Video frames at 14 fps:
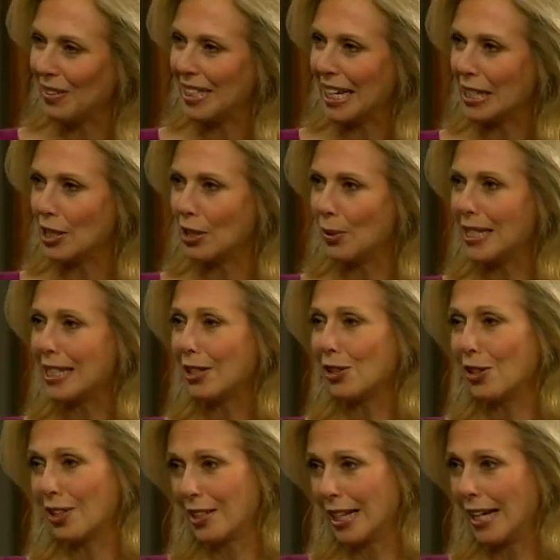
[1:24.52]
a desk. So it's a
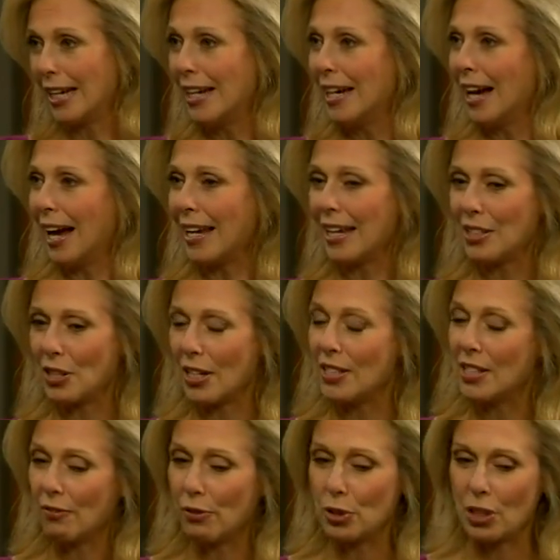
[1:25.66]
long day. I guess
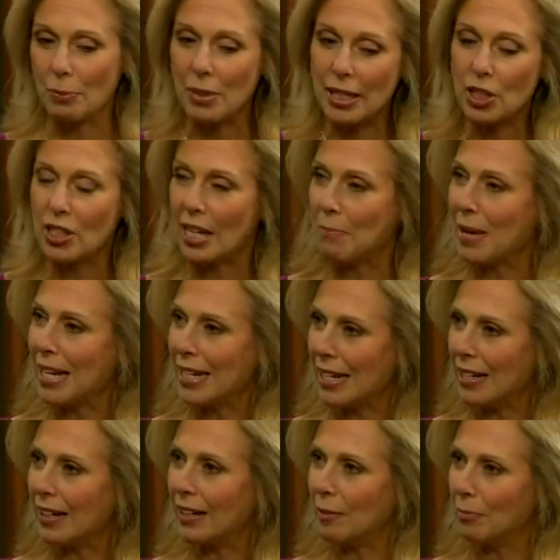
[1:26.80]
for some kids, they may need
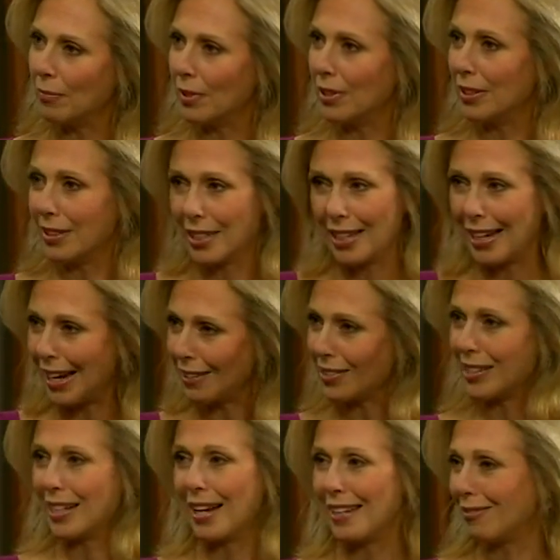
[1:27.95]
to get
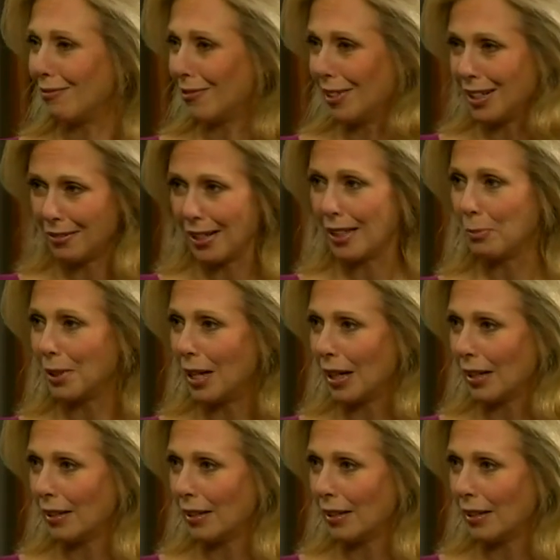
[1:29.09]
outside and run around the block,